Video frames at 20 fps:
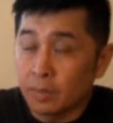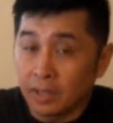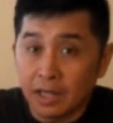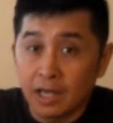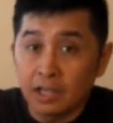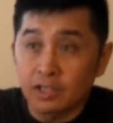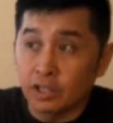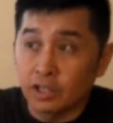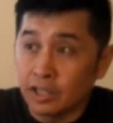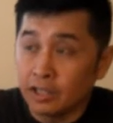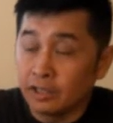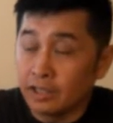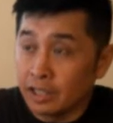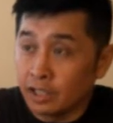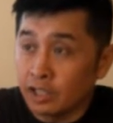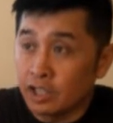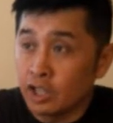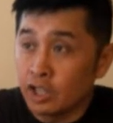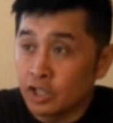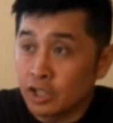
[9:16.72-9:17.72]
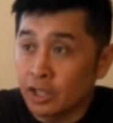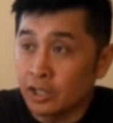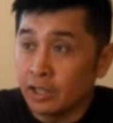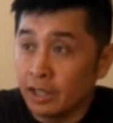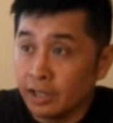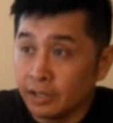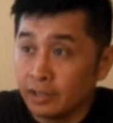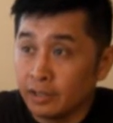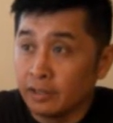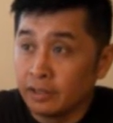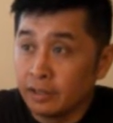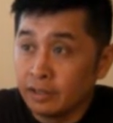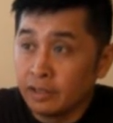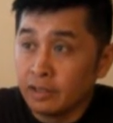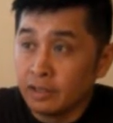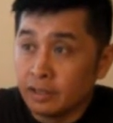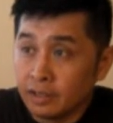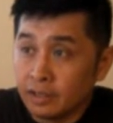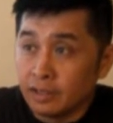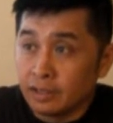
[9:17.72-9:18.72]
because of the dedication and
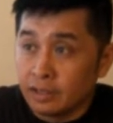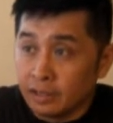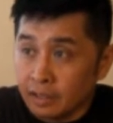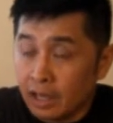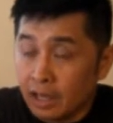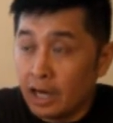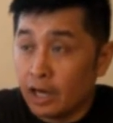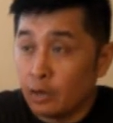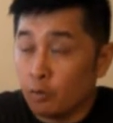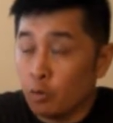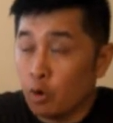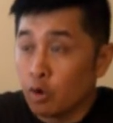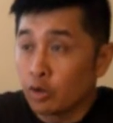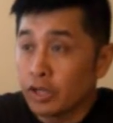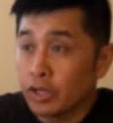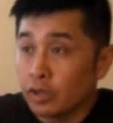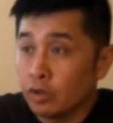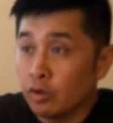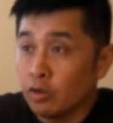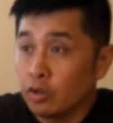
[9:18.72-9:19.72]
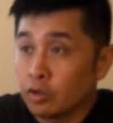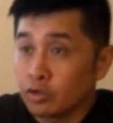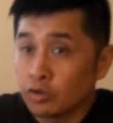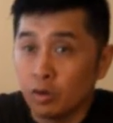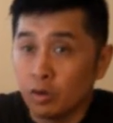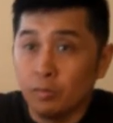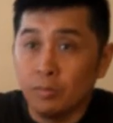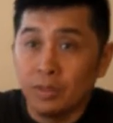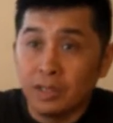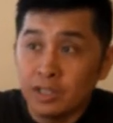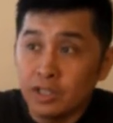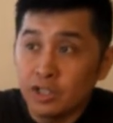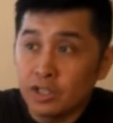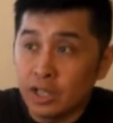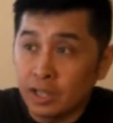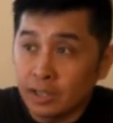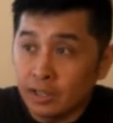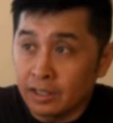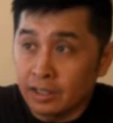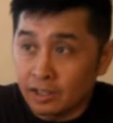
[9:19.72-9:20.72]
hardworking, so
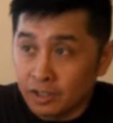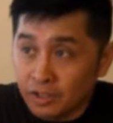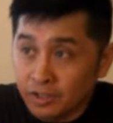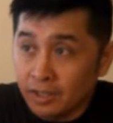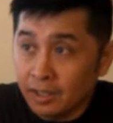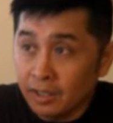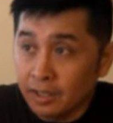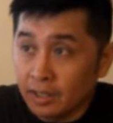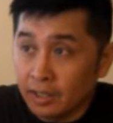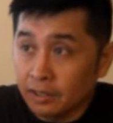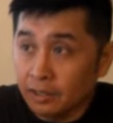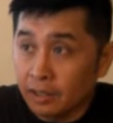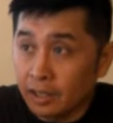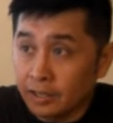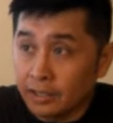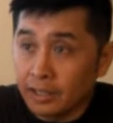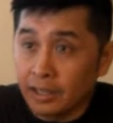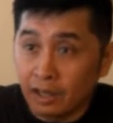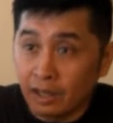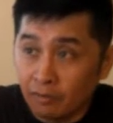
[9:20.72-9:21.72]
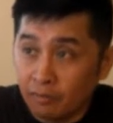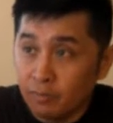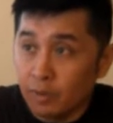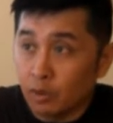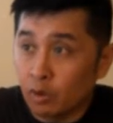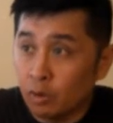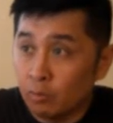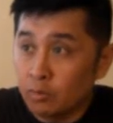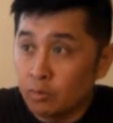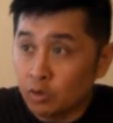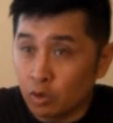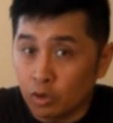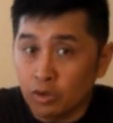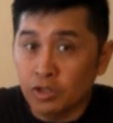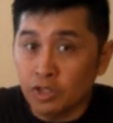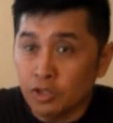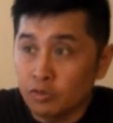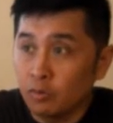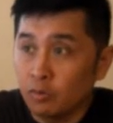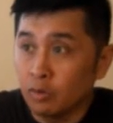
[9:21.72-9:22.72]
Indonesian instill that and they have become
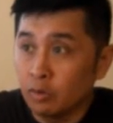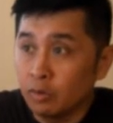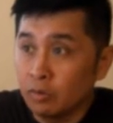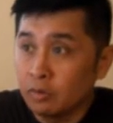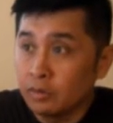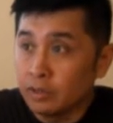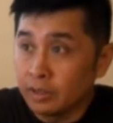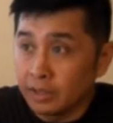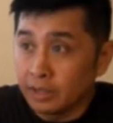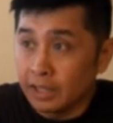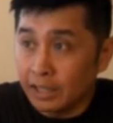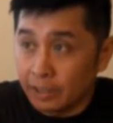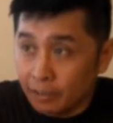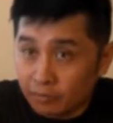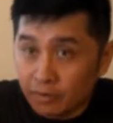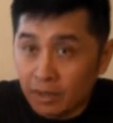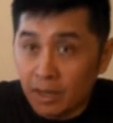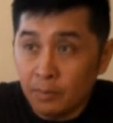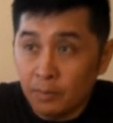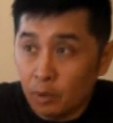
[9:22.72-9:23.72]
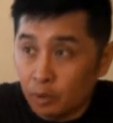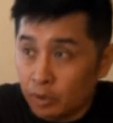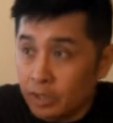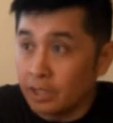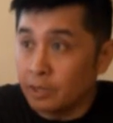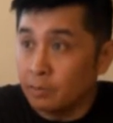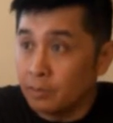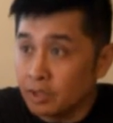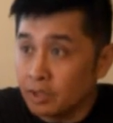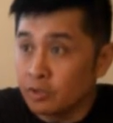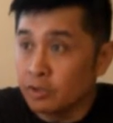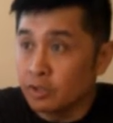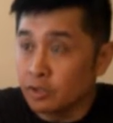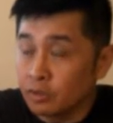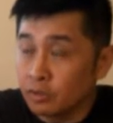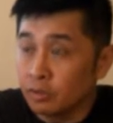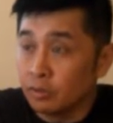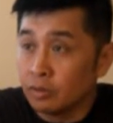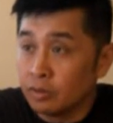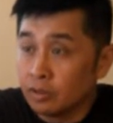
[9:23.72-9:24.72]
successful in the family in the
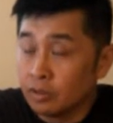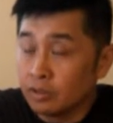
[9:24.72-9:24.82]
business.